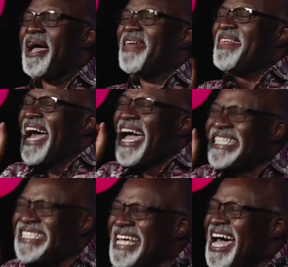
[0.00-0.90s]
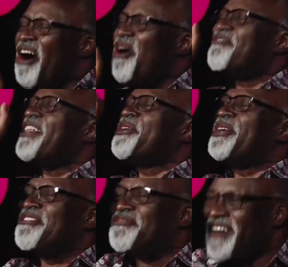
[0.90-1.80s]
The idea of the
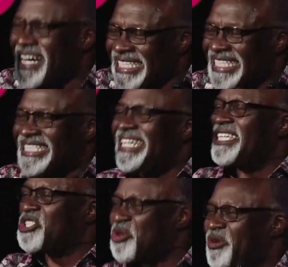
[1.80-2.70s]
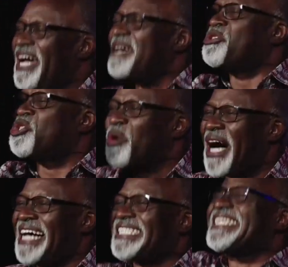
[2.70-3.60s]
university described to
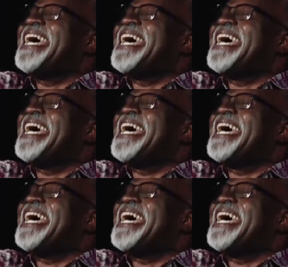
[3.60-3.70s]
us